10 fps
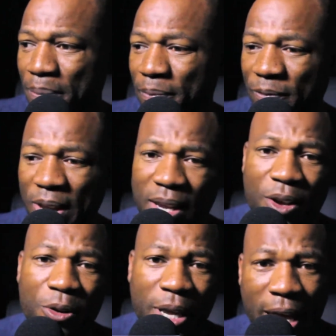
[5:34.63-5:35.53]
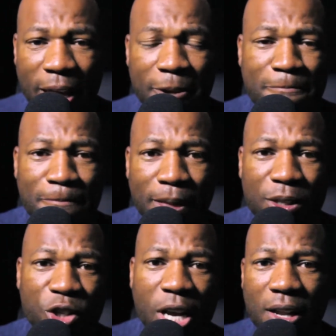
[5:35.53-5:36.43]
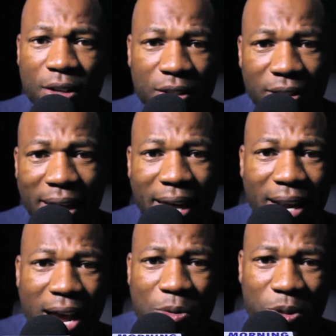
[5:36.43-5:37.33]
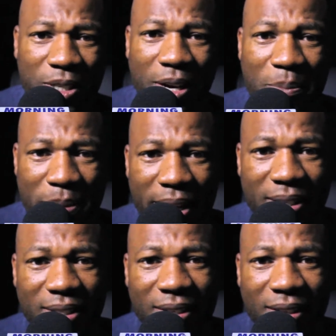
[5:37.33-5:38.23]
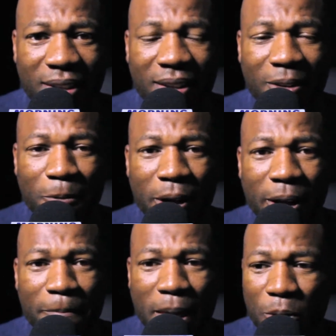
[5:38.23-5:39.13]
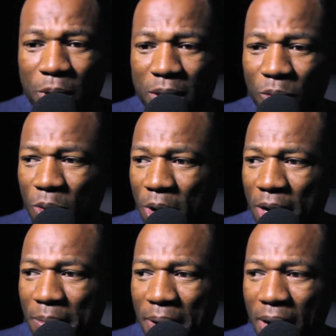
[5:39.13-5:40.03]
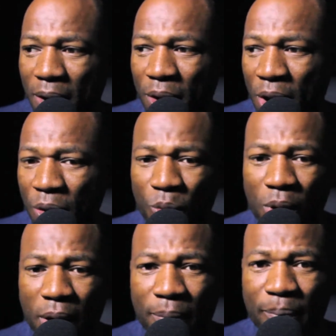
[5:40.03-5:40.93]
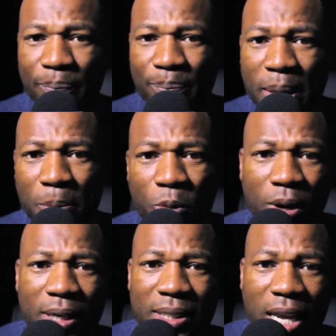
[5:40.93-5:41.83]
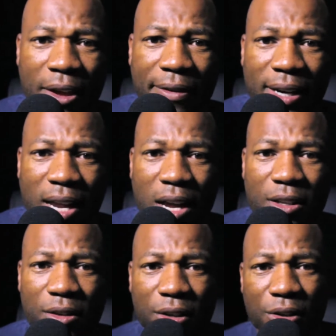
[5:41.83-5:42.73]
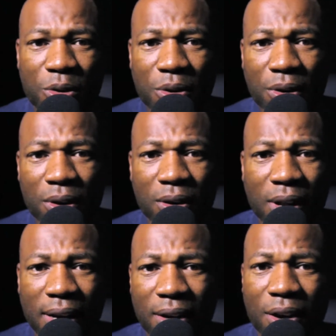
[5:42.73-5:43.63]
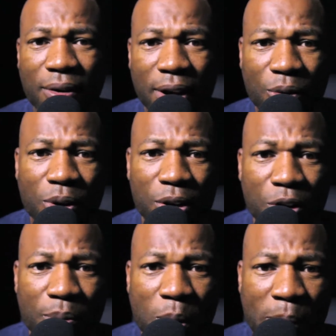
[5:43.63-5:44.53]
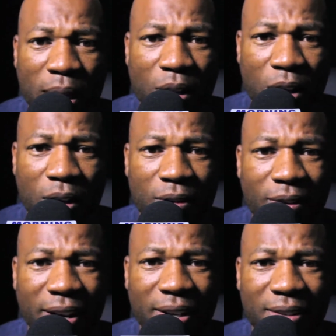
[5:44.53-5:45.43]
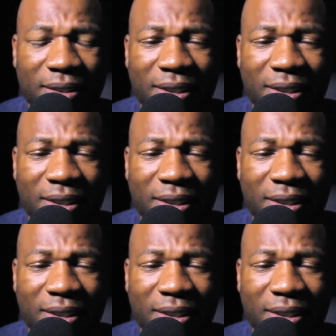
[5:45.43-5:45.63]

video game challenge that I was going to miss, right? I wasn't worried about what people were going to say if I knocked on their door and they're like, no, I don't want you to mow my lawn, right?